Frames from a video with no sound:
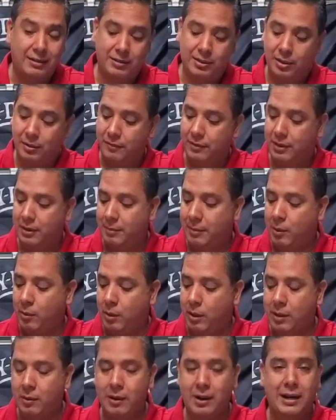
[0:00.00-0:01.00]
So if you're going to be
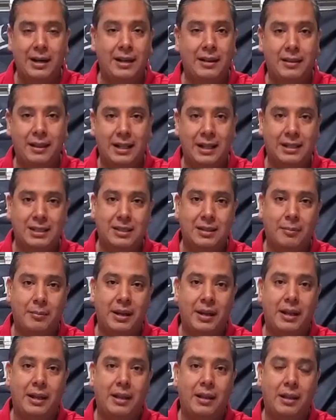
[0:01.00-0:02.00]
working on anything that's going
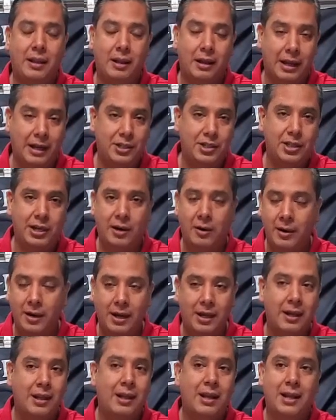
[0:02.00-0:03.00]
to be in the engine
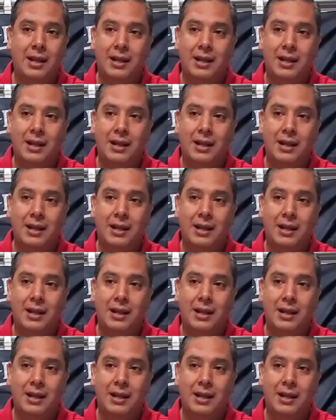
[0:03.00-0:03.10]
area,